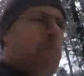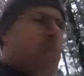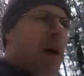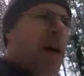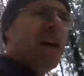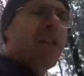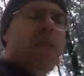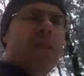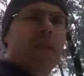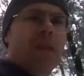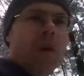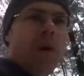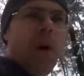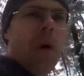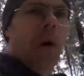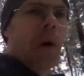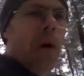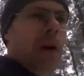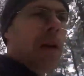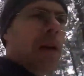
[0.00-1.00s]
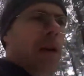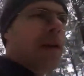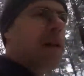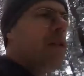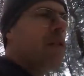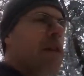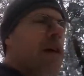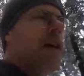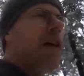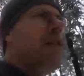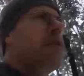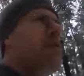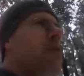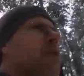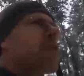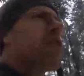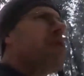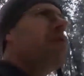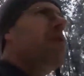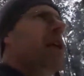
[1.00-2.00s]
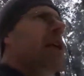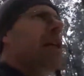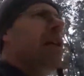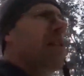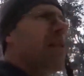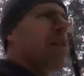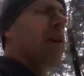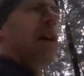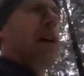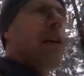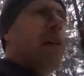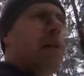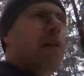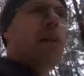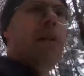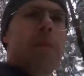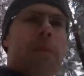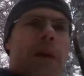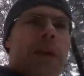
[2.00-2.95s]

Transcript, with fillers: But all along I was quiet. I only